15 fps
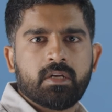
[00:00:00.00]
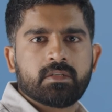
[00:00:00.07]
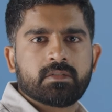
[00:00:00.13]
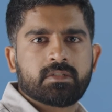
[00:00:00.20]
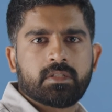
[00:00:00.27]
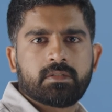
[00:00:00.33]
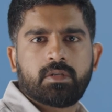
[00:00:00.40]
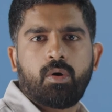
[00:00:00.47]

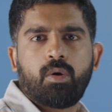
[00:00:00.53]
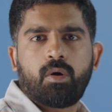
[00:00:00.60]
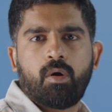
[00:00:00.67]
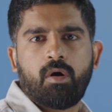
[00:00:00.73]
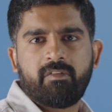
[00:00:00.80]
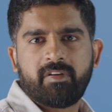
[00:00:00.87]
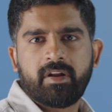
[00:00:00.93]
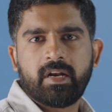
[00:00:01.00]
Cysts are
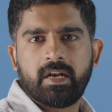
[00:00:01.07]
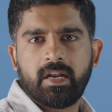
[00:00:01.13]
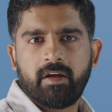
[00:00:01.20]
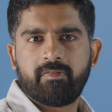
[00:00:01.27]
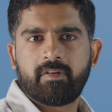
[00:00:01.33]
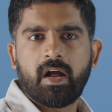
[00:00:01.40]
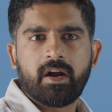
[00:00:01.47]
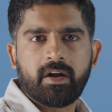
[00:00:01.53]
often
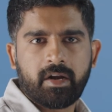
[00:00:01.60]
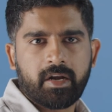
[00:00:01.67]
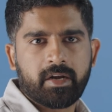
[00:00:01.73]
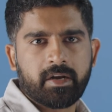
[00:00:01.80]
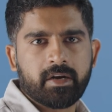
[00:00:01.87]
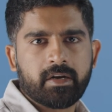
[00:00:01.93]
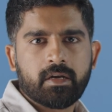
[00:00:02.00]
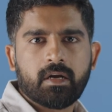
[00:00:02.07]
left
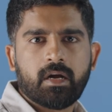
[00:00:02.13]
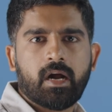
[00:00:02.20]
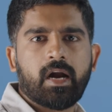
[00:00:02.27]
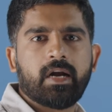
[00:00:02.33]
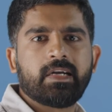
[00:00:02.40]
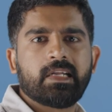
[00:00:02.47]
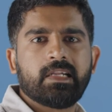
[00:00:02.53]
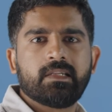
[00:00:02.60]
untreated
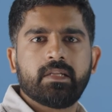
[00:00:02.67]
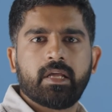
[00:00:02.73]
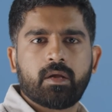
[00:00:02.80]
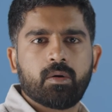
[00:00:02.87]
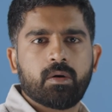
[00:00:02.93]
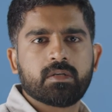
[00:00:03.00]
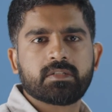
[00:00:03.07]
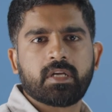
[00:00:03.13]
until they
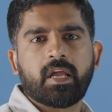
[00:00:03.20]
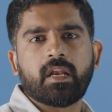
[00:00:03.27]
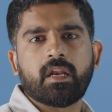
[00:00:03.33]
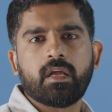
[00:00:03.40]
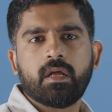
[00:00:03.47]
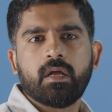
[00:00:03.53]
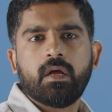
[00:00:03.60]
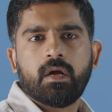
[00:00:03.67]
cause
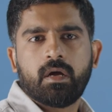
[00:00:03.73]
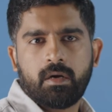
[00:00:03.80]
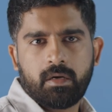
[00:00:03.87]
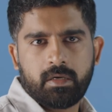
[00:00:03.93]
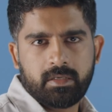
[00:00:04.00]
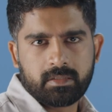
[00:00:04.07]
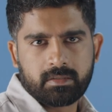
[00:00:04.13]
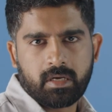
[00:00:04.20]
any
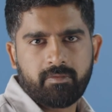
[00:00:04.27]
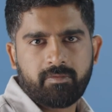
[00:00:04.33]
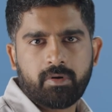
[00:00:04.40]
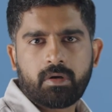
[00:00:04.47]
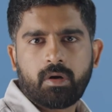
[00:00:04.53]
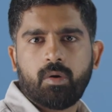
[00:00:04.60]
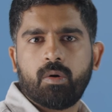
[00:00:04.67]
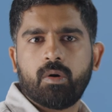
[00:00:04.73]

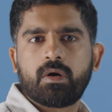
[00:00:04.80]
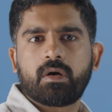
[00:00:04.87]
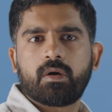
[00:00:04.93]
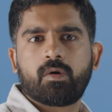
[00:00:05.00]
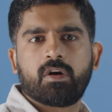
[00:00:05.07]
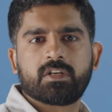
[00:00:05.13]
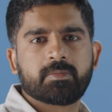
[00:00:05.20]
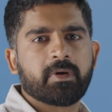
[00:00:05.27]
discomfort or
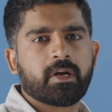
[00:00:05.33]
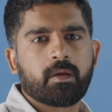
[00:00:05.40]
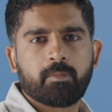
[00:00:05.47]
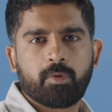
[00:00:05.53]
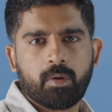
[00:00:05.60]
cosmetic